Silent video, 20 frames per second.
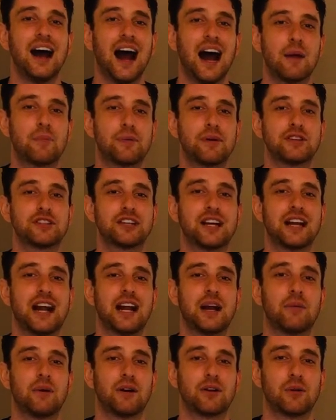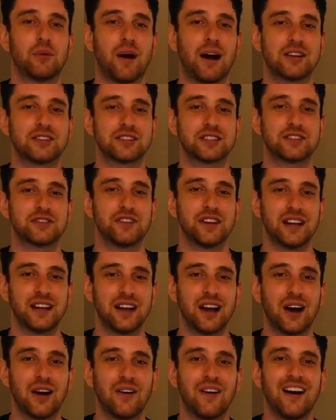I appreciate anyone who watched this
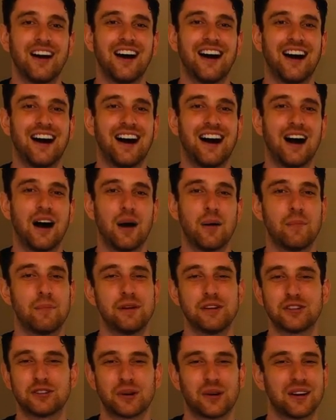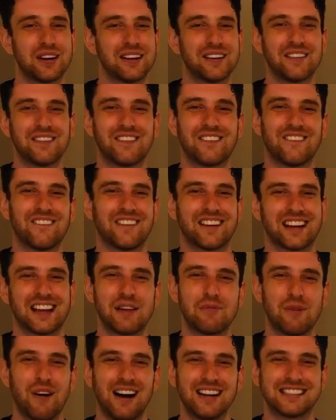video. Be sure to
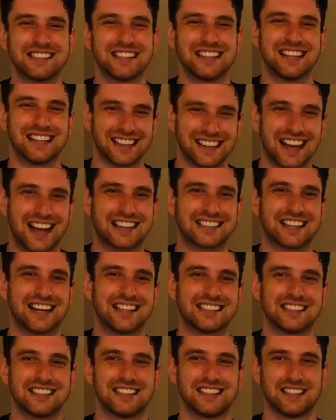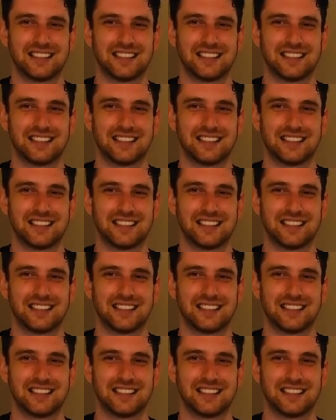keep watching. Thanks, guys.